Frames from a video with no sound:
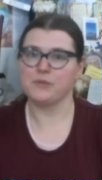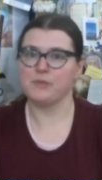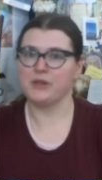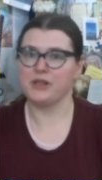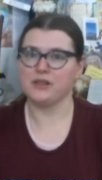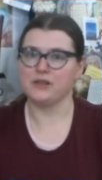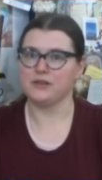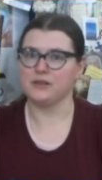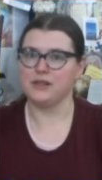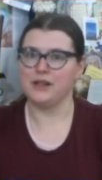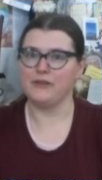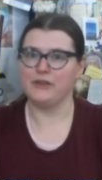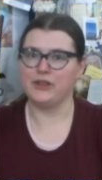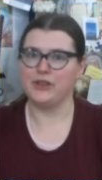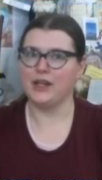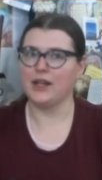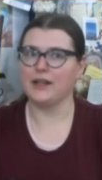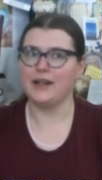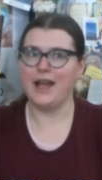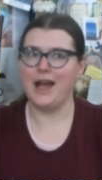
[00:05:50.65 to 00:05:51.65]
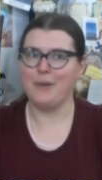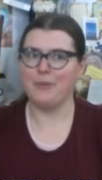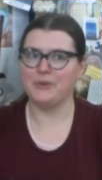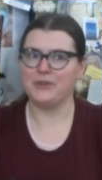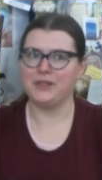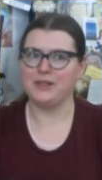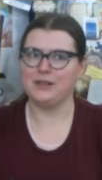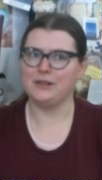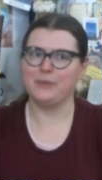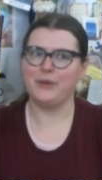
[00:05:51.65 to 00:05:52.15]
because everything on Apple
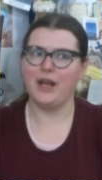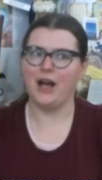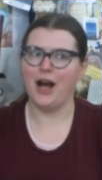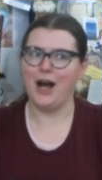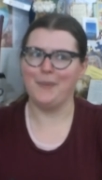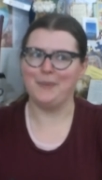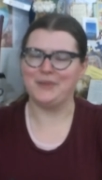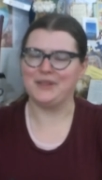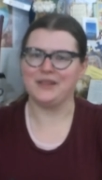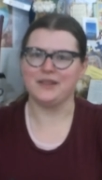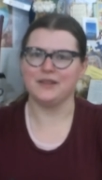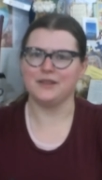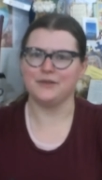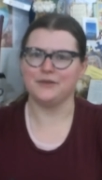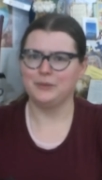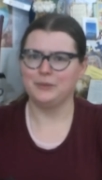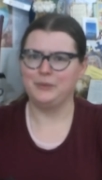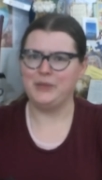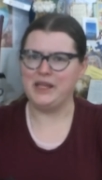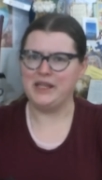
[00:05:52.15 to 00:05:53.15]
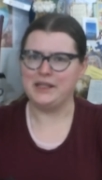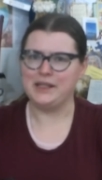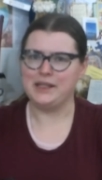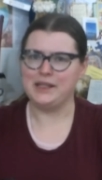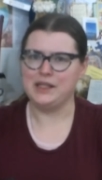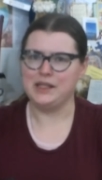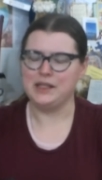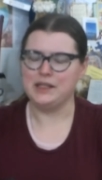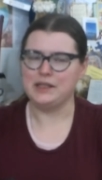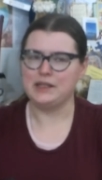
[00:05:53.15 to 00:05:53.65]
seems to be opposite of
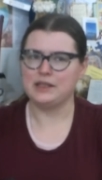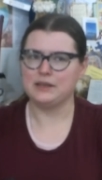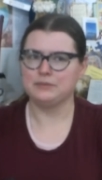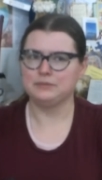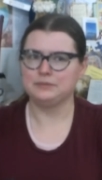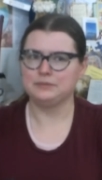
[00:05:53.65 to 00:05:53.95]
PCs.